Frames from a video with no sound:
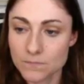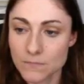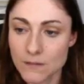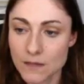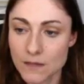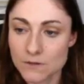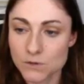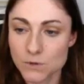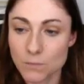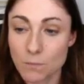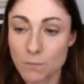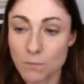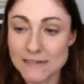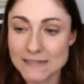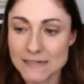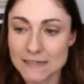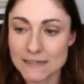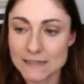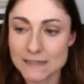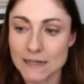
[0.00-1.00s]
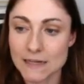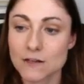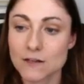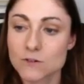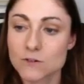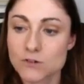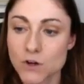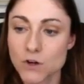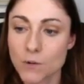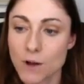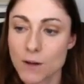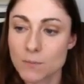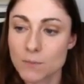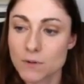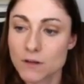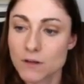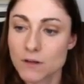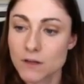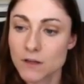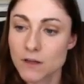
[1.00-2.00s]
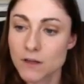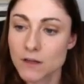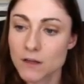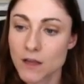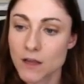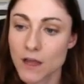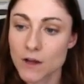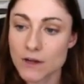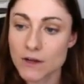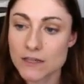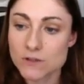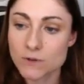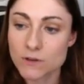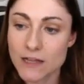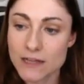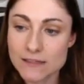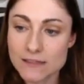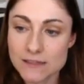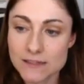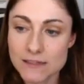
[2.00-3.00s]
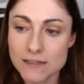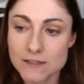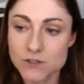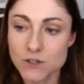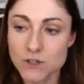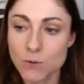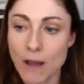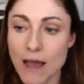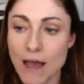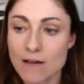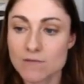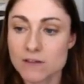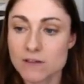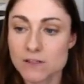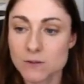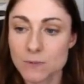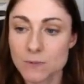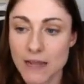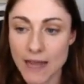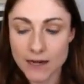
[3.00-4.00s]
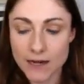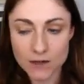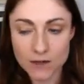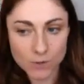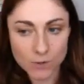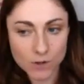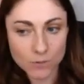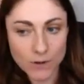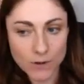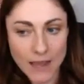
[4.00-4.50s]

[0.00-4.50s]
So it might take a second to show up. Okay, so Alexa says, do you have this to be editable? We